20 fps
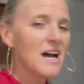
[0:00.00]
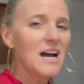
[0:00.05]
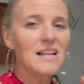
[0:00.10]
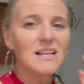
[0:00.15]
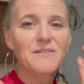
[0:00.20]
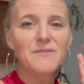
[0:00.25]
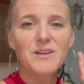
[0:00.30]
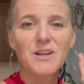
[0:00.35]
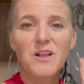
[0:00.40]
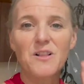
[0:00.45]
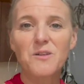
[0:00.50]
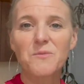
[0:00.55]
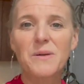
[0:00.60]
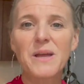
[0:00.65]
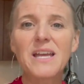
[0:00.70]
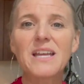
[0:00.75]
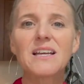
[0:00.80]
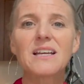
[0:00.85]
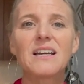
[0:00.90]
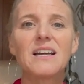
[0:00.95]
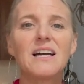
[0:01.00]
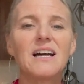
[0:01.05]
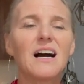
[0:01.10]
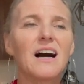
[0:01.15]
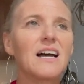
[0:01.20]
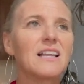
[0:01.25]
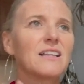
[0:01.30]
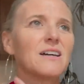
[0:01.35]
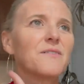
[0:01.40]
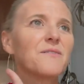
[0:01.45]
I love the color pink.
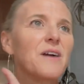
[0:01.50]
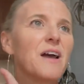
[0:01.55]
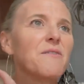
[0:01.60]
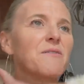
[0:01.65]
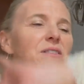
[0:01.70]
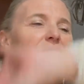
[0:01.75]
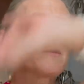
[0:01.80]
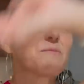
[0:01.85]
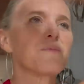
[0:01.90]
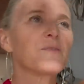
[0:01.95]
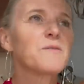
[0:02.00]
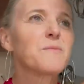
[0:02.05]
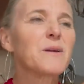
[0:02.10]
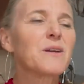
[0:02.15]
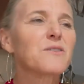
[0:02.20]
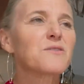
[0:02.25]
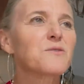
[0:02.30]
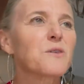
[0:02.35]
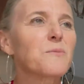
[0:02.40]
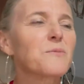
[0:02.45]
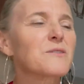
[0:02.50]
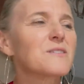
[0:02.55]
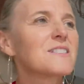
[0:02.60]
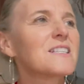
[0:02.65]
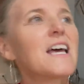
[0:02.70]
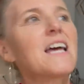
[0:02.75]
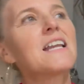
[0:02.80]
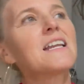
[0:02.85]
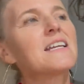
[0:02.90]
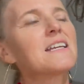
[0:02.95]
I love everything flamingos
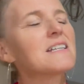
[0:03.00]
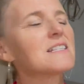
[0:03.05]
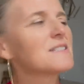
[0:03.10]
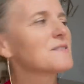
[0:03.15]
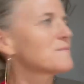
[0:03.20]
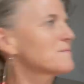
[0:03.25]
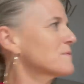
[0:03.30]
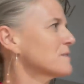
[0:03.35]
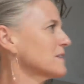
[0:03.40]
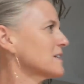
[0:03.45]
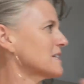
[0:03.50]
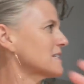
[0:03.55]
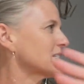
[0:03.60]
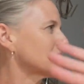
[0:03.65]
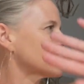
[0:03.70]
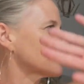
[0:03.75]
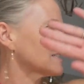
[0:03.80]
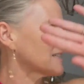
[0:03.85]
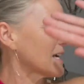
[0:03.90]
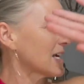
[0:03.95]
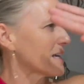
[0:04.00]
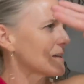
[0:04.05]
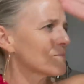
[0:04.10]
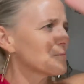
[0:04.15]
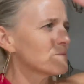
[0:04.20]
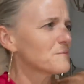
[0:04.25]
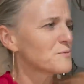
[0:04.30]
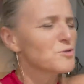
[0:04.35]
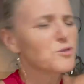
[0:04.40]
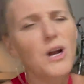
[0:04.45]
represent as relates to like
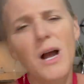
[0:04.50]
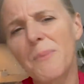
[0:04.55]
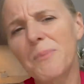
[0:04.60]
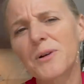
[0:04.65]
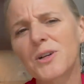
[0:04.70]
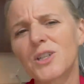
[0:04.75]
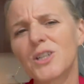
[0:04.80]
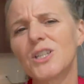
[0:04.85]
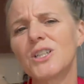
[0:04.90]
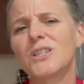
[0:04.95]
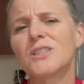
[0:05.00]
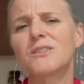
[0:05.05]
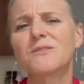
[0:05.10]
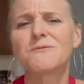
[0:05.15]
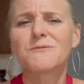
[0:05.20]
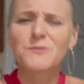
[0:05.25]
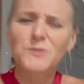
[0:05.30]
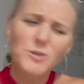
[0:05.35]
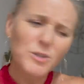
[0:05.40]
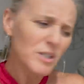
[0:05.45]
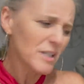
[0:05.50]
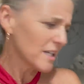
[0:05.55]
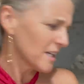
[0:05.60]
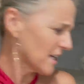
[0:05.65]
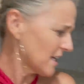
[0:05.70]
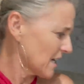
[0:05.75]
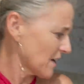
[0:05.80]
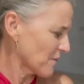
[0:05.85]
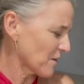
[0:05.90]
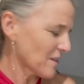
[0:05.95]
tropical and Florida
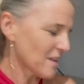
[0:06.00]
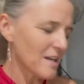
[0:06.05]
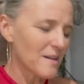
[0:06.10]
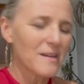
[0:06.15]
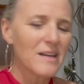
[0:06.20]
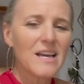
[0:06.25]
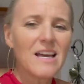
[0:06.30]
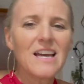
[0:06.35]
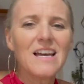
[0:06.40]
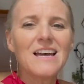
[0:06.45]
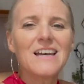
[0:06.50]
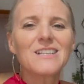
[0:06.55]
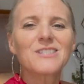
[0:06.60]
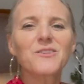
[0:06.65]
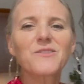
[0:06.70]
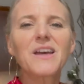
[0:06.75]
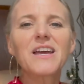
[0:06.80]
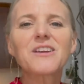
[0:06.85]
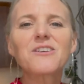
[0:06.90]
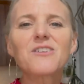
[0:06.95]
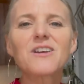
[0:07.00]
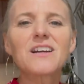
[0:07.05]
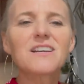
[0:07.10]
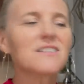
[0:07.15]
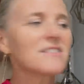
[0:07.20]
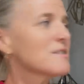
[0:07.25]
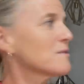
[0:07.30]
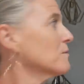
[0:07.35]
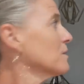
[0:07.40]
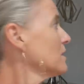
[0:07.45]
and everything. So thank you
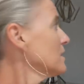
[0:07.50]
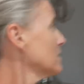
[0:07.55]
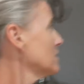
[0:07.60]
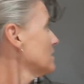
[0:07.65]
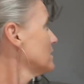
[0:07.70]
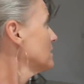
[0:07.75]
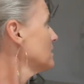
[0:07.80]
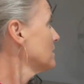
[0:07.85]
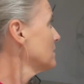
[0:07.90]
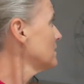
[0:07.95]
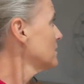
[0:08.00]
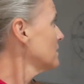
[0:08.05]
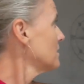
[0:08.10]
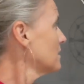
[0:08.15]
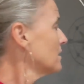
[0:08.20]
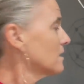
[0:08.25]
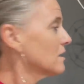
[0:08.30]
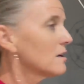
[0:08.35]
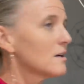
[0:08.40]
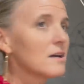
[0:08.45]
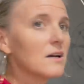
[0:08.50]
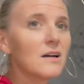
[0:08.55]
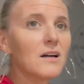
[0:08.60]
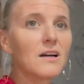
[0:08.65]
guys. So what? Stop talking.